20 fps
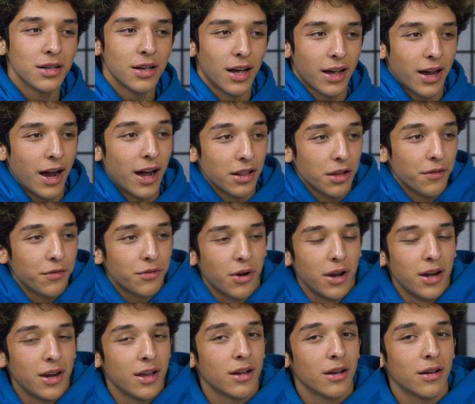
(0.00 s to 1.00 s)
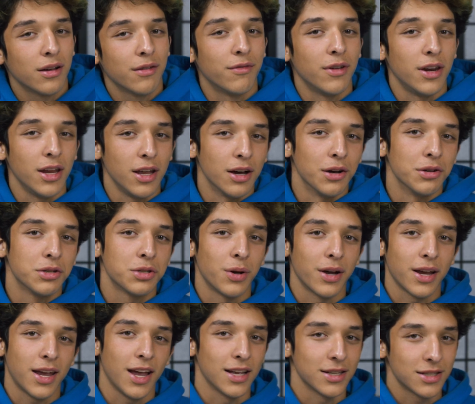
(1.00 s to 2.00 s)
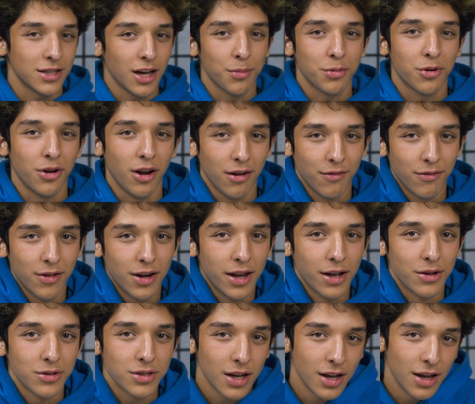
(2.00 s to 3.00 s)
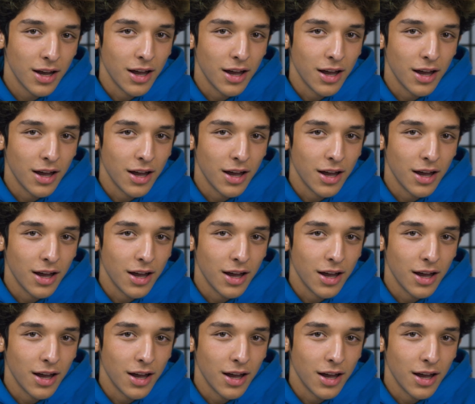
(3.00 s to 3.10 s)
Like I love creating videos, so I can't stop creating videos.